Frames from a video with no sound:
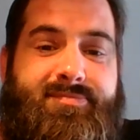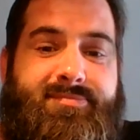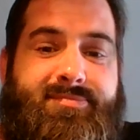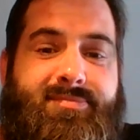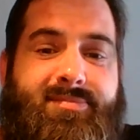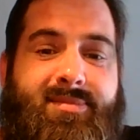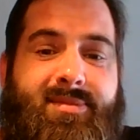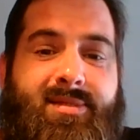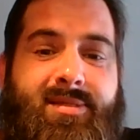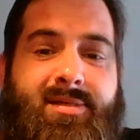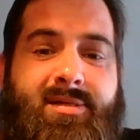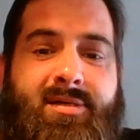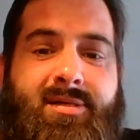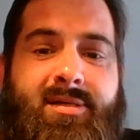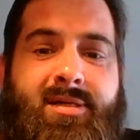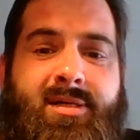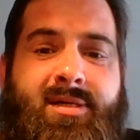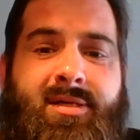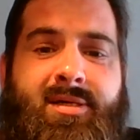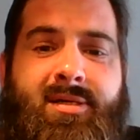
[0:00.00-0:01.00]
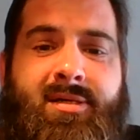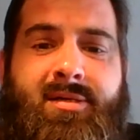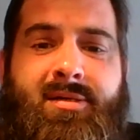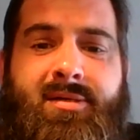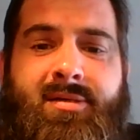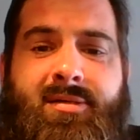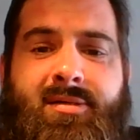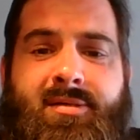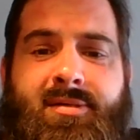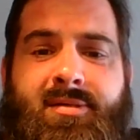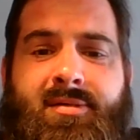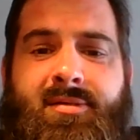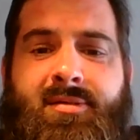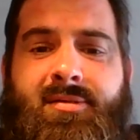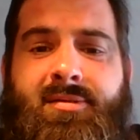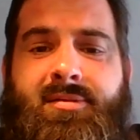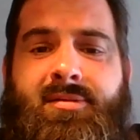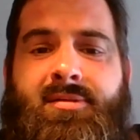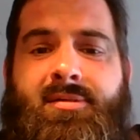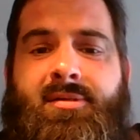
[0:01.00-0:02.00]

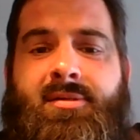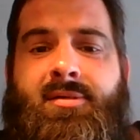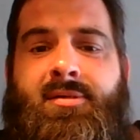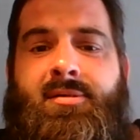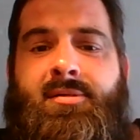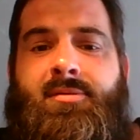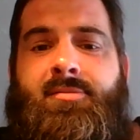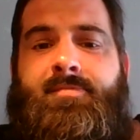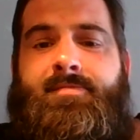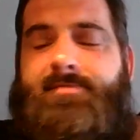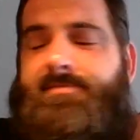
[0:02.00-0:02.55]
[no speech]